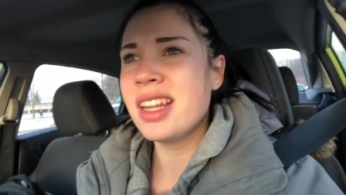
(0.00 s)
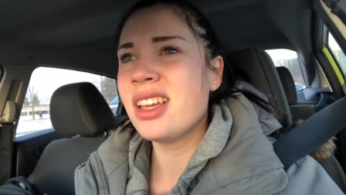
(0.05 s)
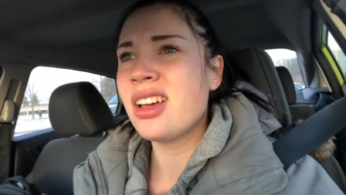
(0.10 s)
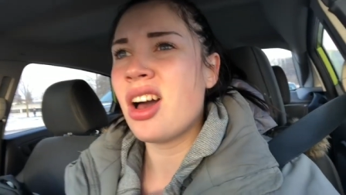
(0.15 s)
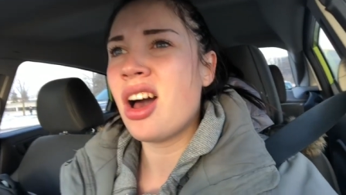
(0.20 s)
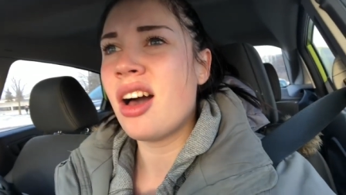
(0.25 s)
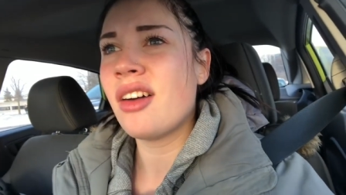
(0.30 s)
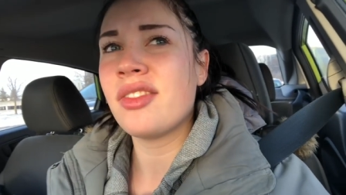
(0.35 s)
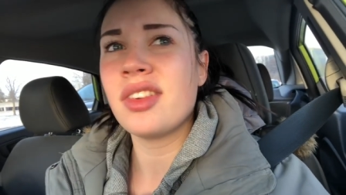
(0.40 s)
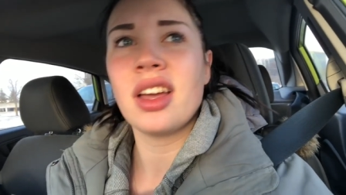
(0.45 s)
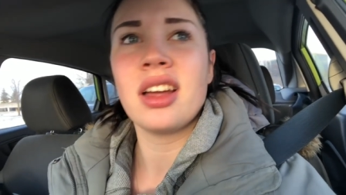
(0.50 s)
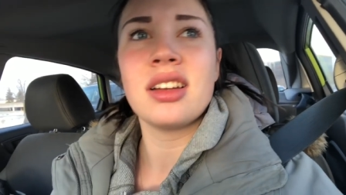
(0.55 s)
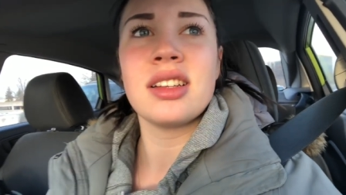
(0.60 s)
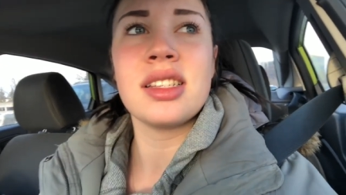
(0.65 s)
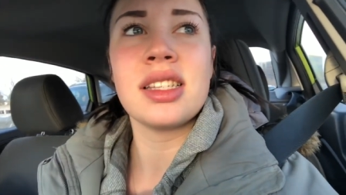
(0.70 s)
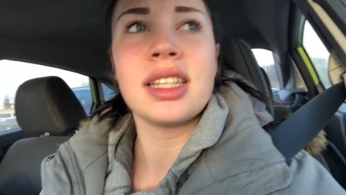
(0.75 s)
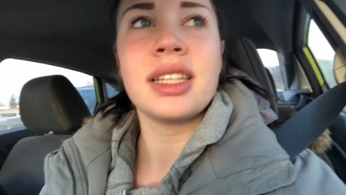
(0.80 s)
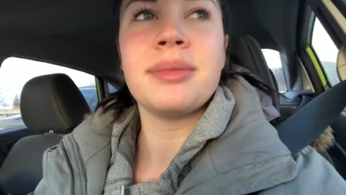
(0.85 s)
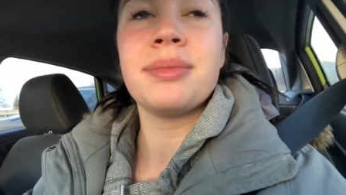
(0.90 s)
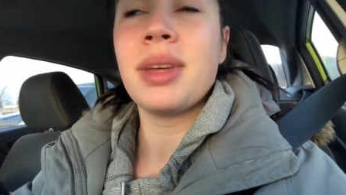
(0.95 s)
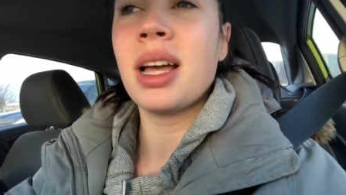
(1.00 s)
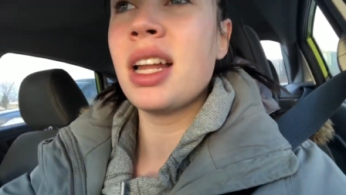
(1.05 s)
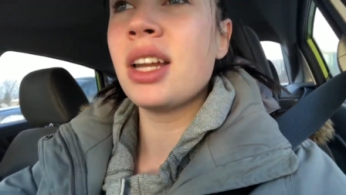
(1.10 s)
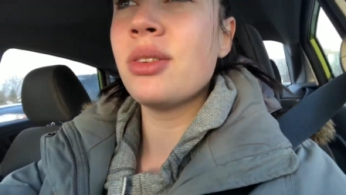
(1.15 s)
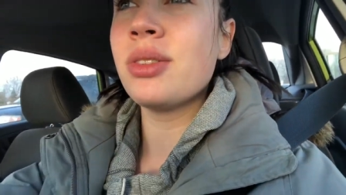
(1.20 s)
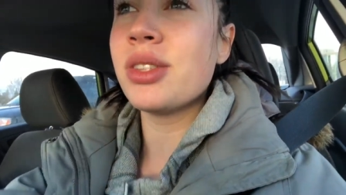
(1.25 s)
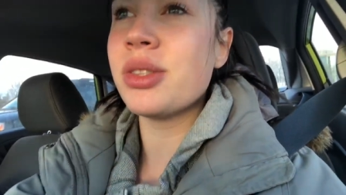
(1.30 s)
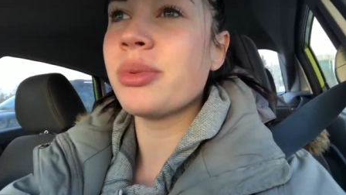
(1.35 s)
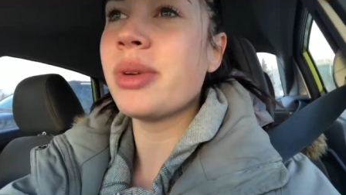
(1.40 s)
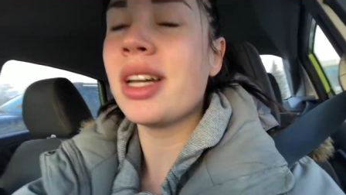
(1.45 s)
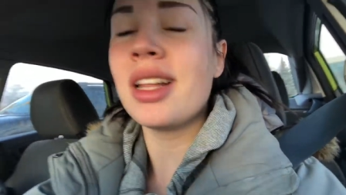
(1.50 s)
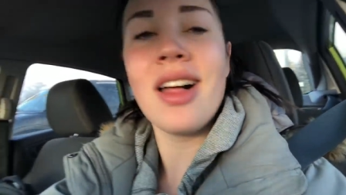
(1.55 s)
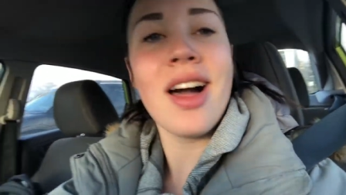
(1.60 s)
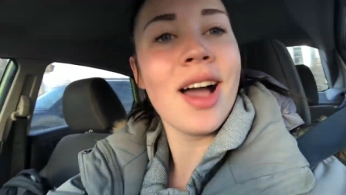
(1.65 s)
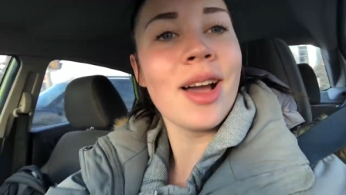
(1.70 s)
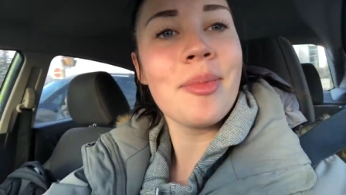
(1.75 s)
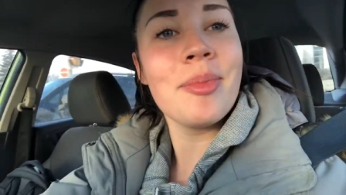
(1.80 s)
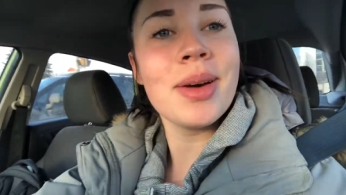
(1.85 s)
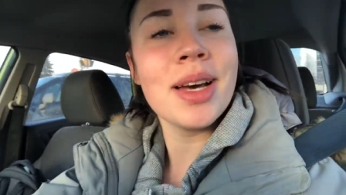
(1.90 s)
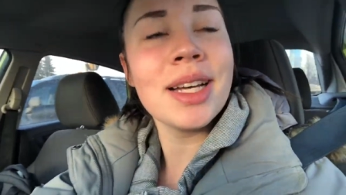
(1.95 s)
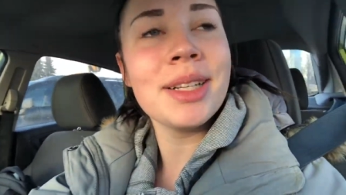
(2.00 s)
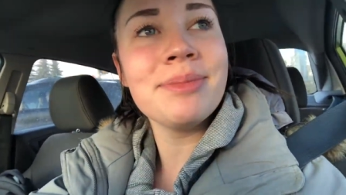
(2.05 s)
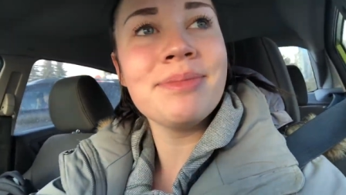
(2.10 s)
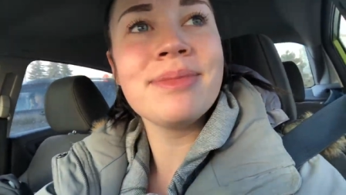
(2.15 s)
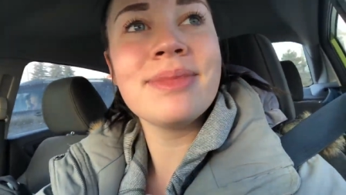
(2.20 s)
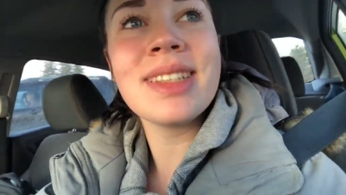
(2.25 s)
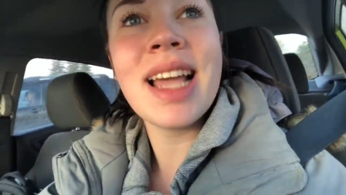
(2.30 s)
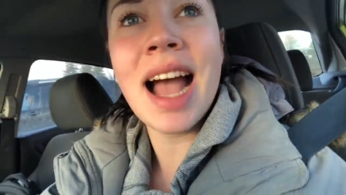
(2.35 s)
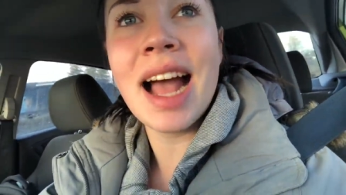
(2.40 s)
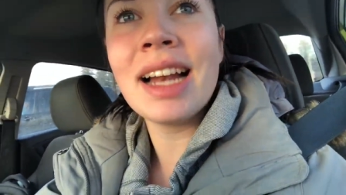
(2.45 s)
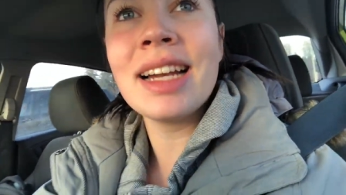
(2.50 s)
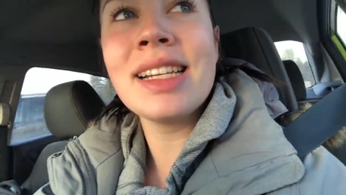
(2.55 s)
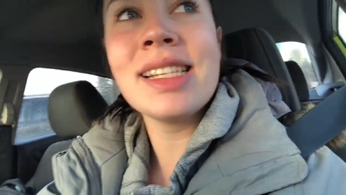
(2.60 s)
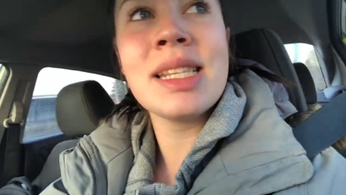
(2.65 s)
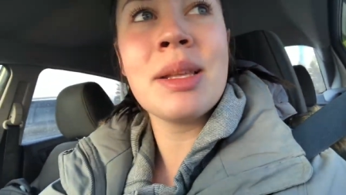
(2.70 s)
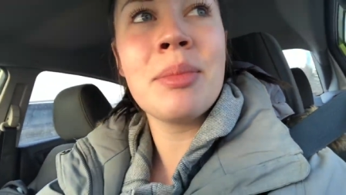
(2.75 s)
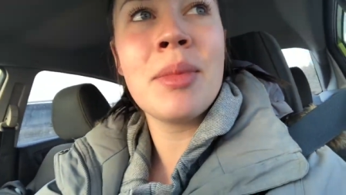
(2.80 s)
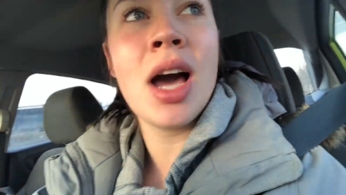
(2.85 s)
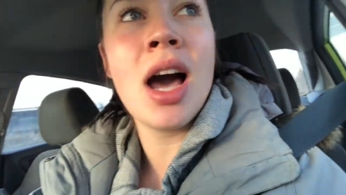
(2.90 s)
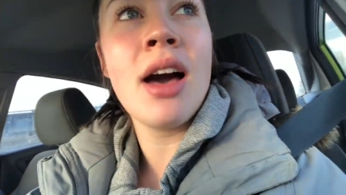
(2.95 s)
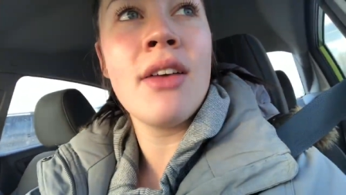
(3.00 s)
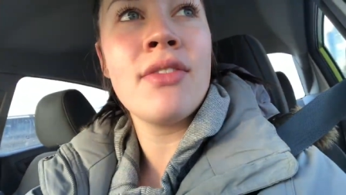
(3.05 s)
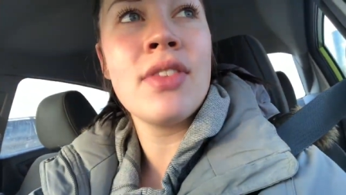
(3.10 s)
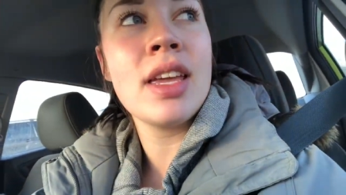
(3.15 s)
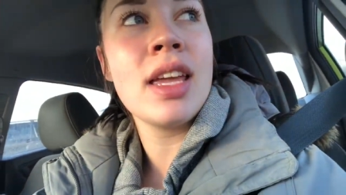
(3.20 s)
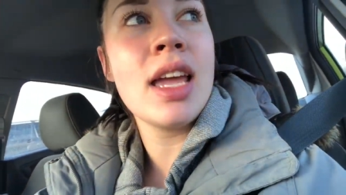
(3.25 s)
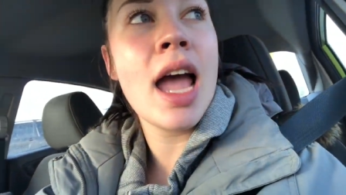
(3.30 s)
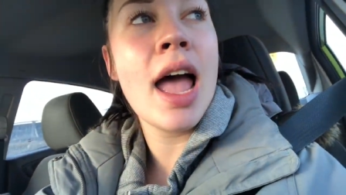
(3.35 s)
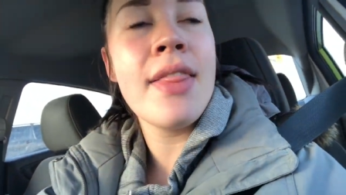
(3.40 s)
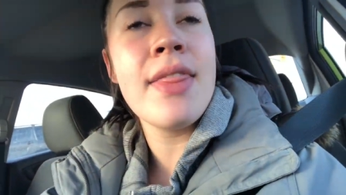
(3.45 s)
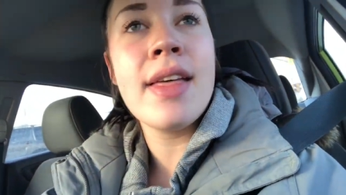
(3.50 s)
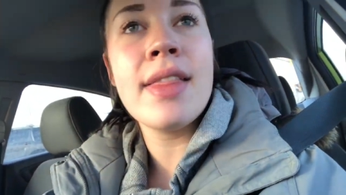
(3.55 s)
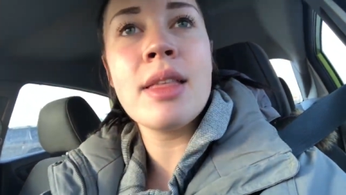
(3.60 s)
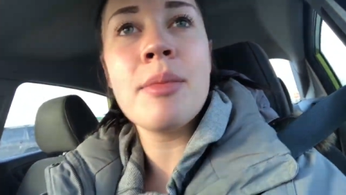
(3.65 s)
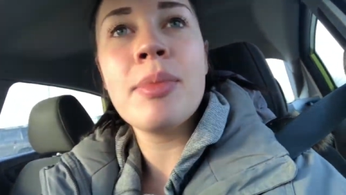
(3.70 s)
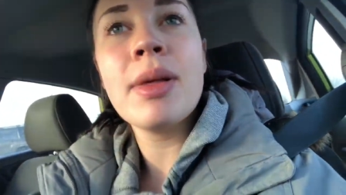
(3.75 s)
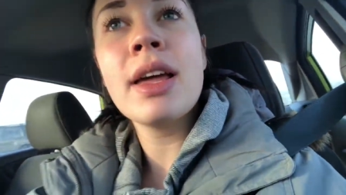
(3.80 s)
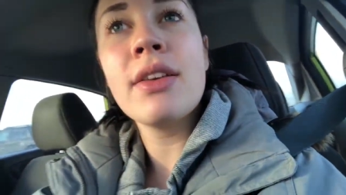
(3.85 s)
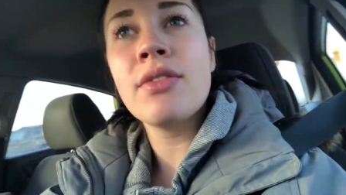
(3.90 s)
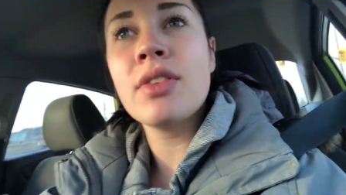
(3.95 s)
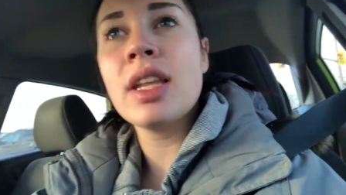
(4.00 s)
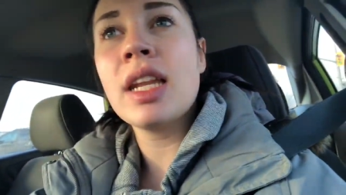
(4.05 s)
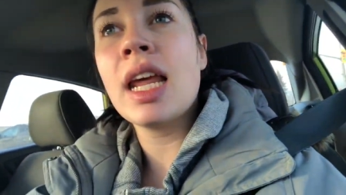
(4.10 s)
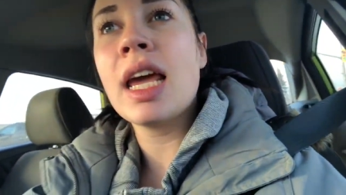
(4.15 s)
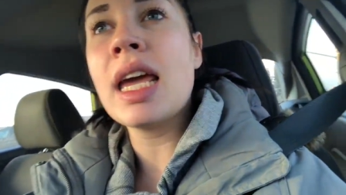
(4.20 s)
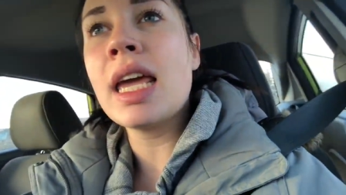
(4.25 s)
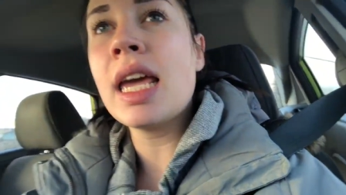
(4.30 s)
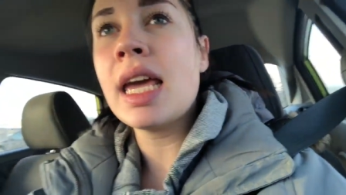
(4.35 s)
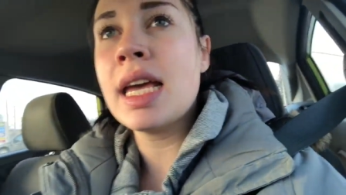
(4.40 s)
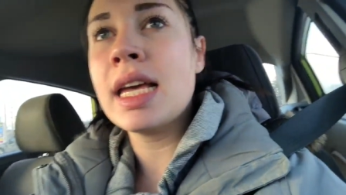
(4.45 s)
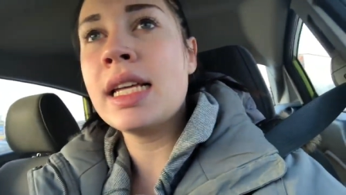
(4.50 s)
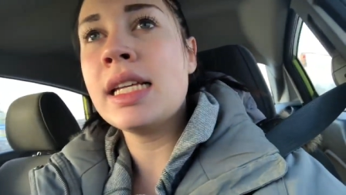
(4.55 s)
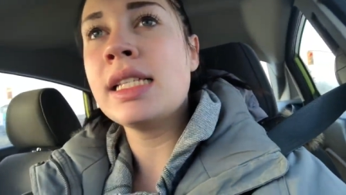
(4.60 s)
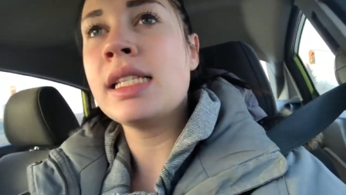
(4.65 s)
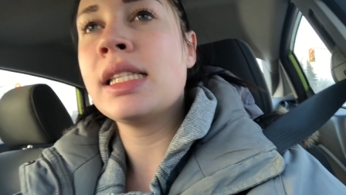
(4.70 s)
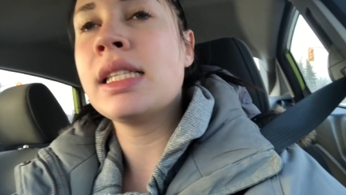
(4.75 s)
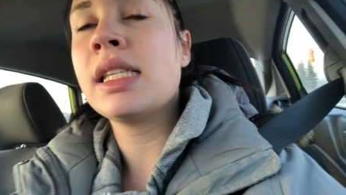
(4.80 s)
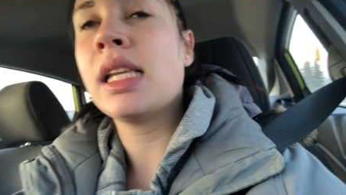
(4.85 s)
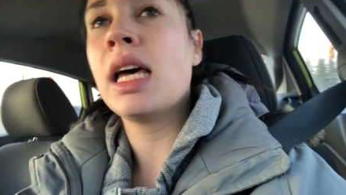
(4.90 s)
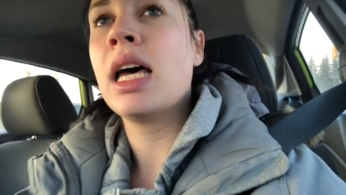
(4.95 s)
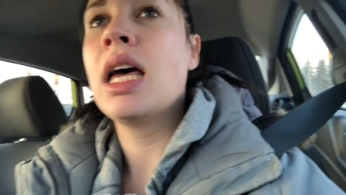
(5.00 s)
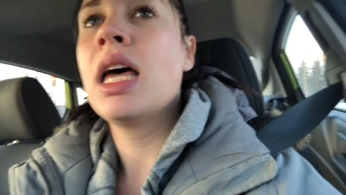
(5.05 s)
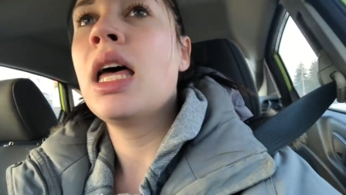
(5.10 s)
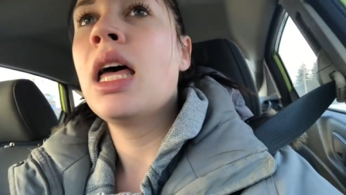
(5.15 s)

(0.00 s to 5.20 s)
need coffee, honestly. I know it's three o'clock, but I need some coffee. And then the plan for the night is,